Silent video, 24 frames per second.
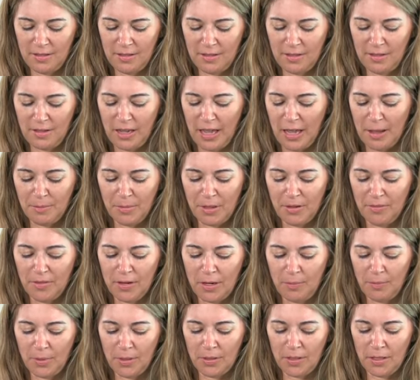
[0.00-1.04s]
Okay, I'm giving
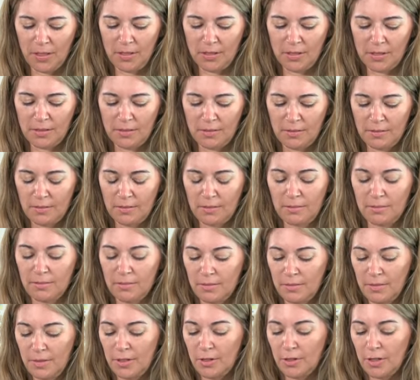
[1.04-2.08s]
up on these.
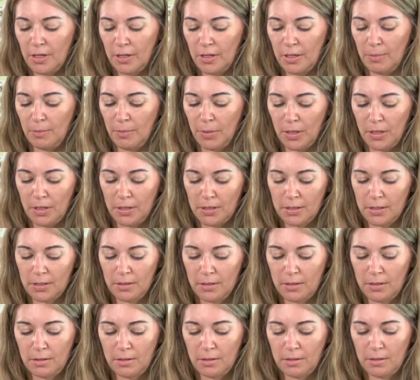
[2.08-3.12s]
They're going to emboss.
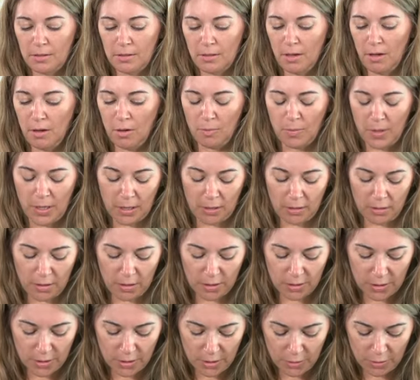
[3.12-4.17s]
Oh my gosh,
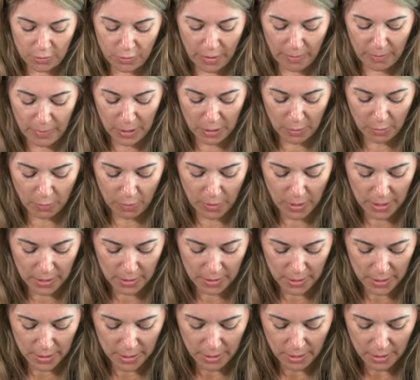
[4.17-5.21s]
this is driving me
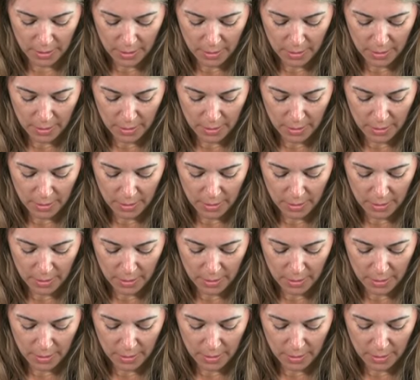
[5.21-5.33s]
crazy.